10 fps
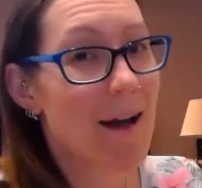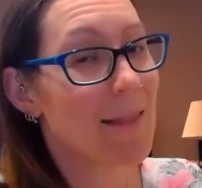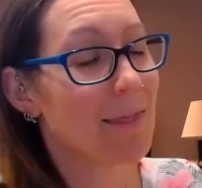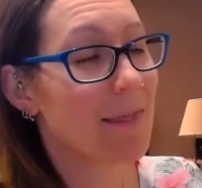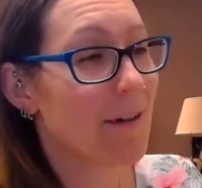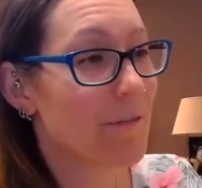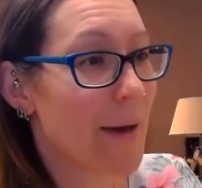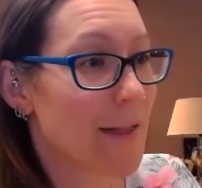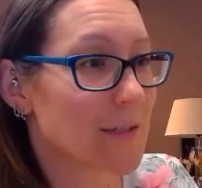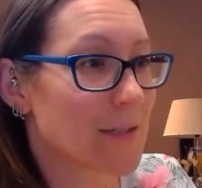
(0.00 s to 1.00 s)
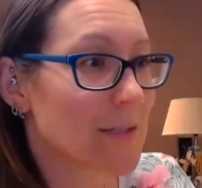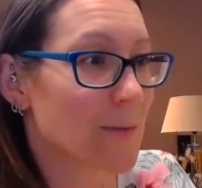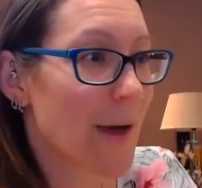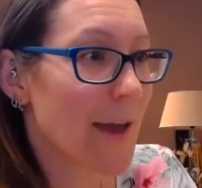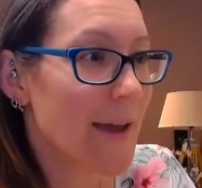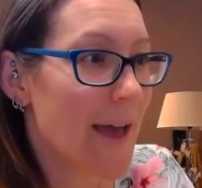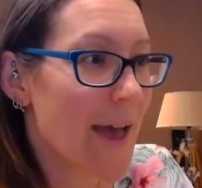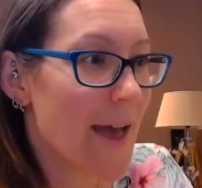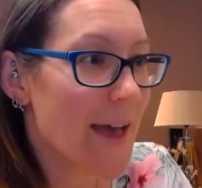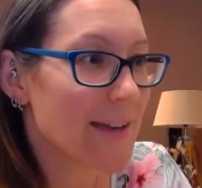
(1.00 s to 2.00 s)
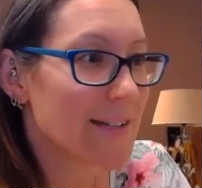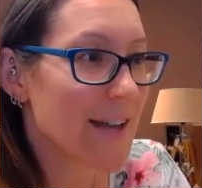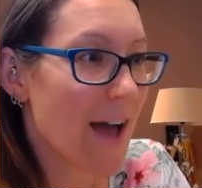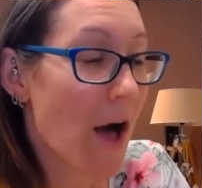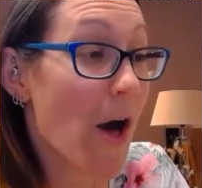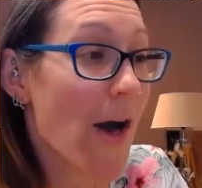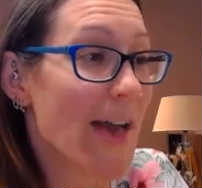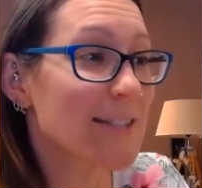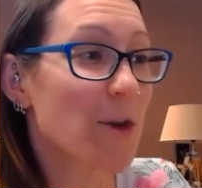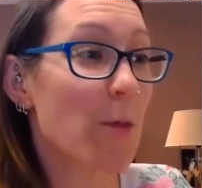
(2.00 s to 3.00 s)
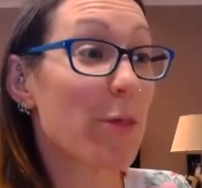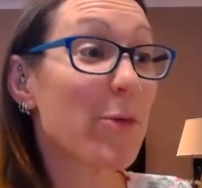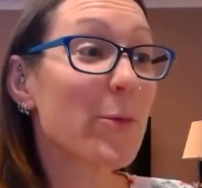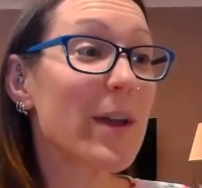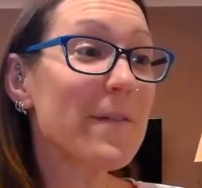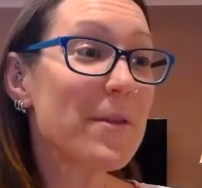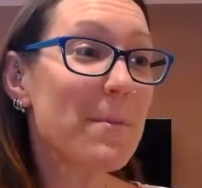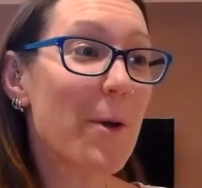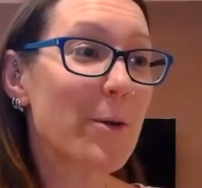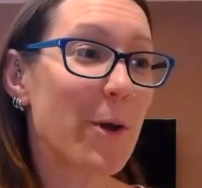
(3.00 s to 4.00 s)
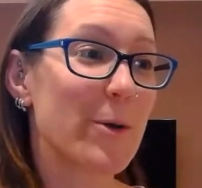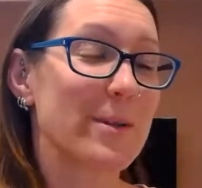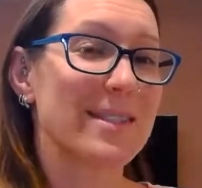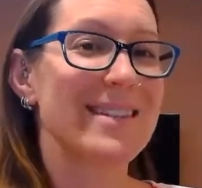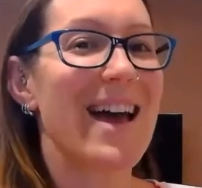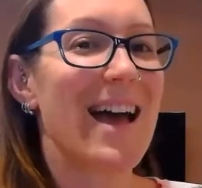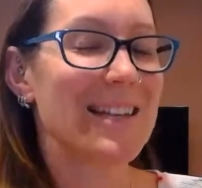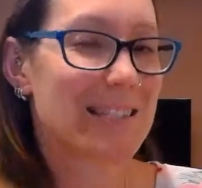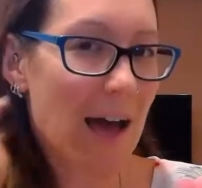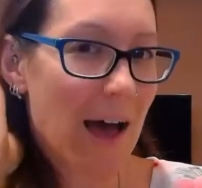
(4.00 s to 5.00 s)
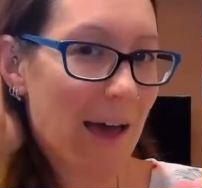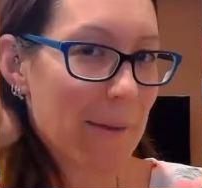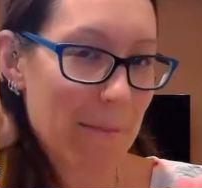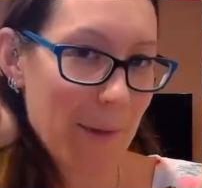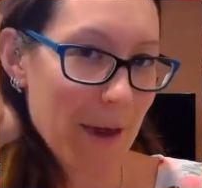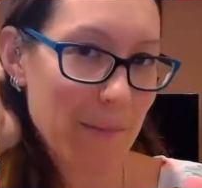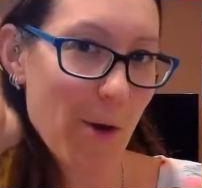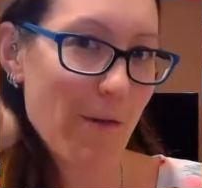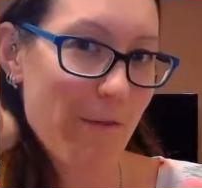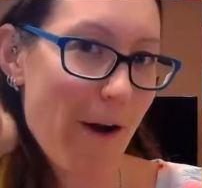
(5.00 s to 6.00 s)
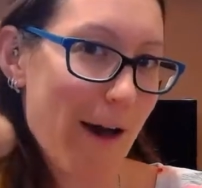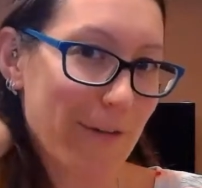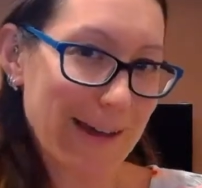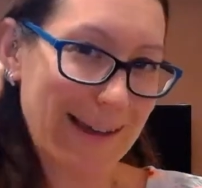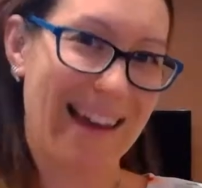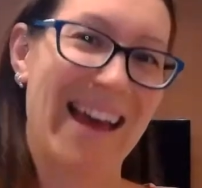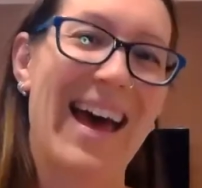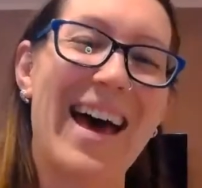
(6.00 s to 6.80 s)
I love Balance's way. And Ez got 3 of the BOGOs. Nice. I maybe got 5.